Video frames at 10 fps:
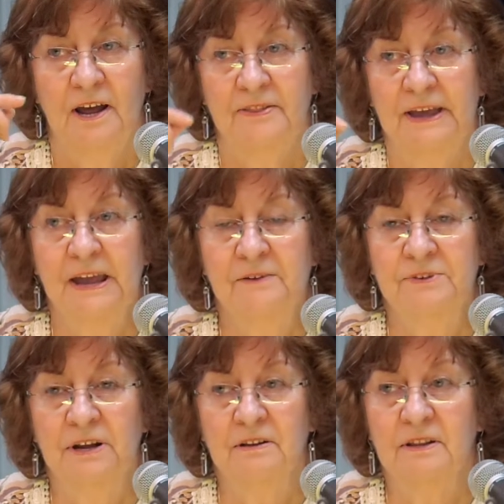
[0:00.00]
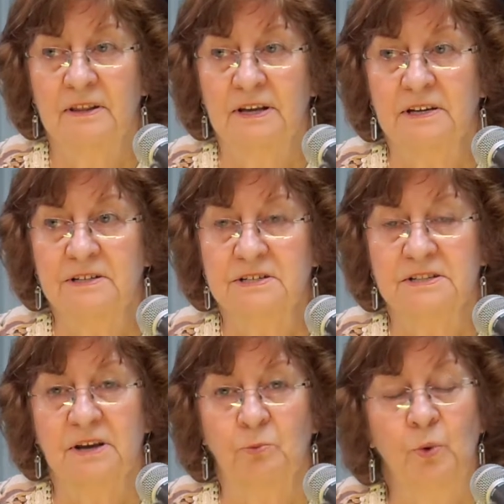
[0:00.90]
They have done things
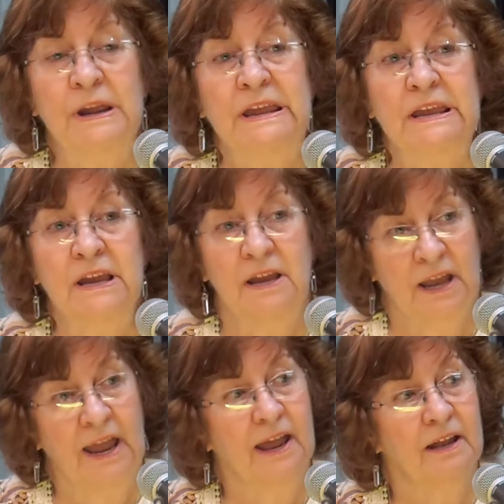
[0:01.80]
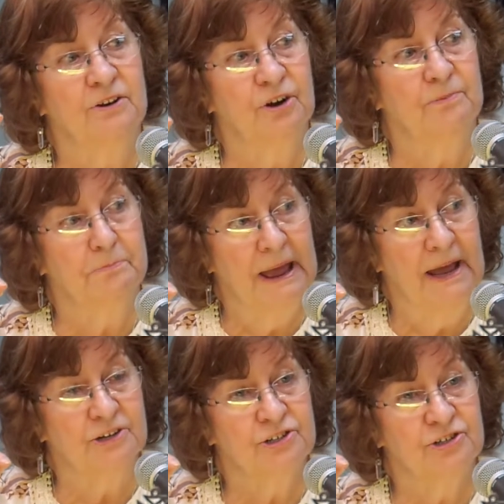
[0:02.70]
that we can't
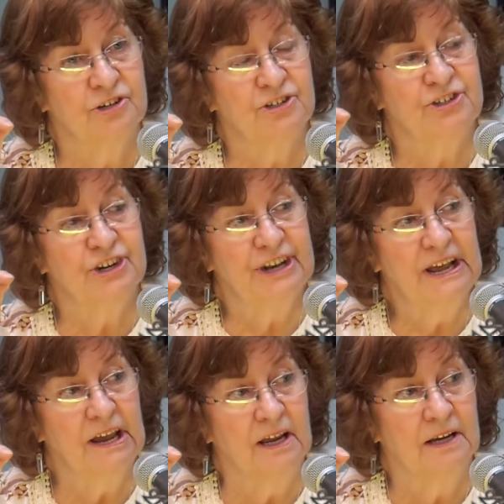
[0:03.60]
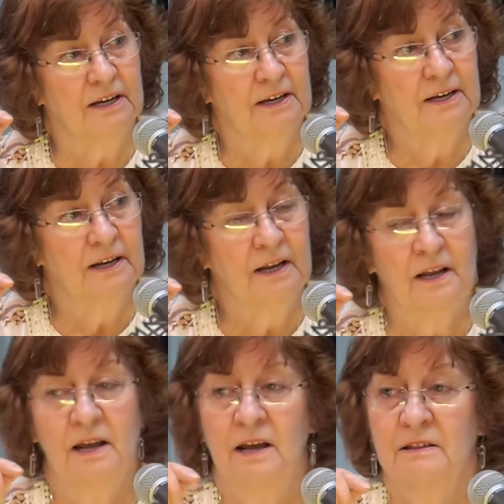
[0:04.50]
match today.
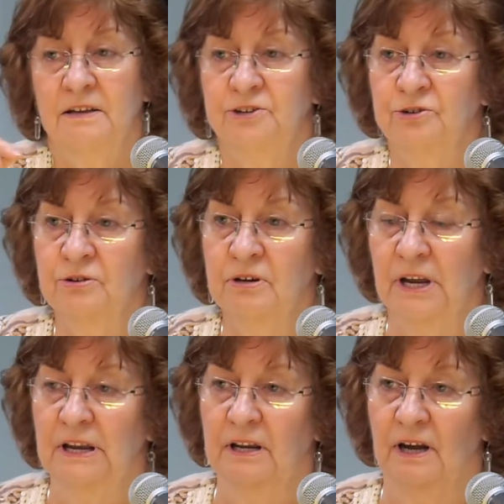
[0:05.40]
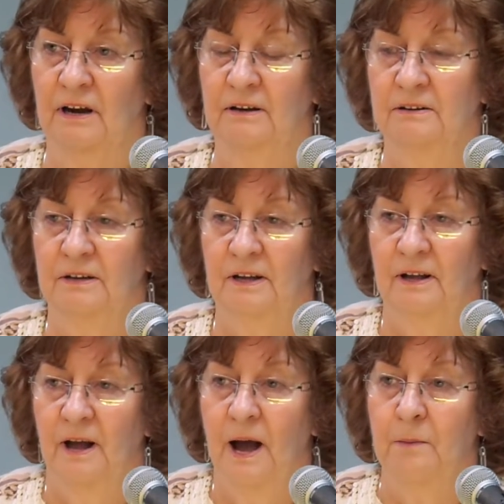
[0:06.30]
They took a
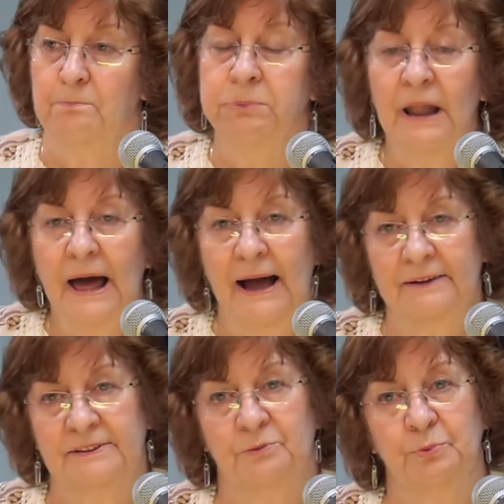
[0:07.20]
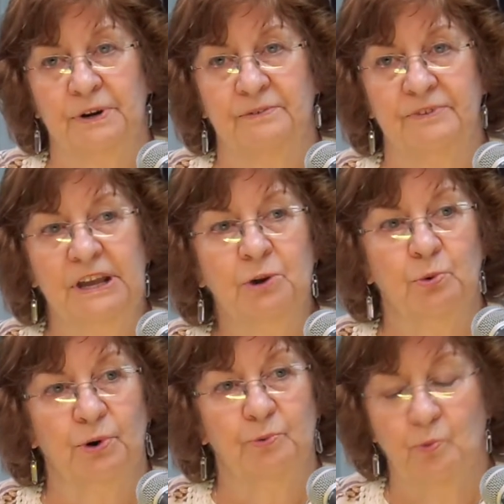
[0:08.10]
block that would have
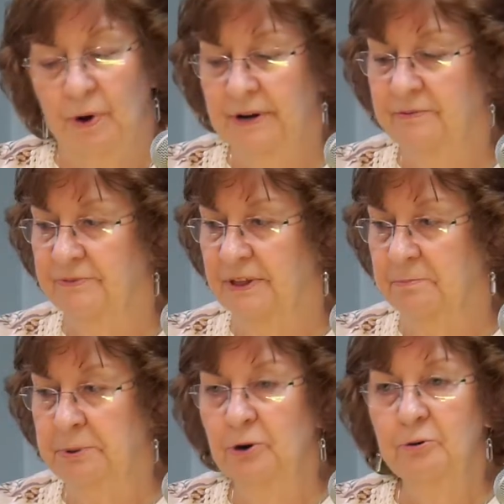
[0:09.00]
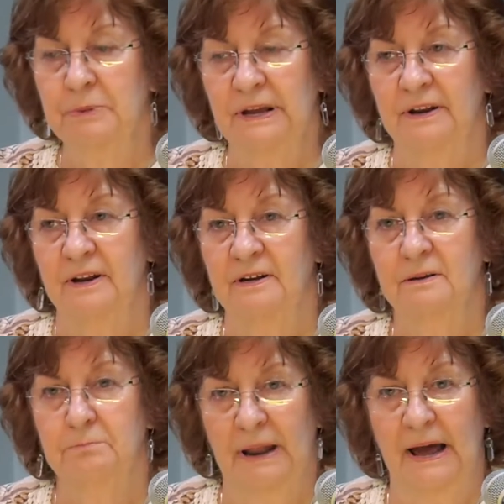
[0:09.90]
equaled one of the pyramid
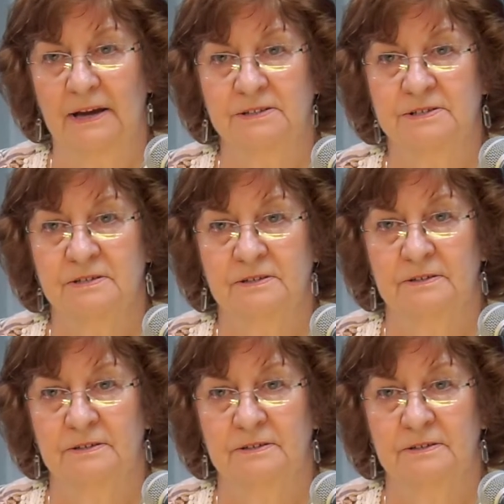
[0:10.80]
blocks,